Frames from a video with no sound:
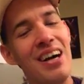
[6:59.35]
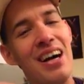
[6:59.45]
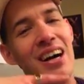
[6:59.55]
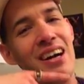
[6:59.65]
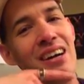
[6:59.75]

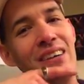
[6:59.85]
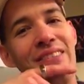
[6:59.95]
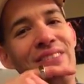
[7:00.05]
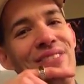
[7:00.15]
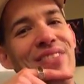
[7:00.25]

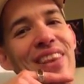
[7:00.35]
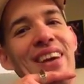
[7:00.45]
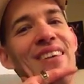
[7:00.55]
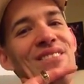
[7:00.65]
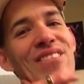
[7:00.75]
Um,
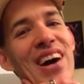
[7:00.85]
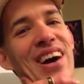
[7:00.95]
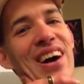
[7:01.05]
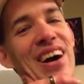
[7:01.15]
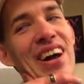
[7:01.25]

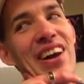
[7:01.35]
but